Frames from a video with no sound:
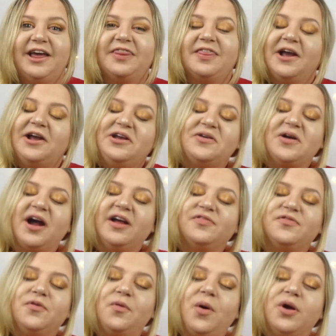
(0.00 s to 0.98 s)
Thank you guys
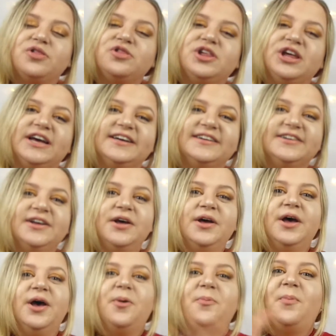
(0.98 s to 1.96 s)
for watching.
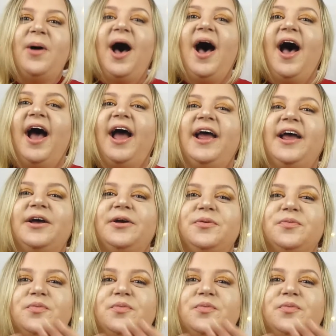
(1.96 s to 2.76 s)
Bye.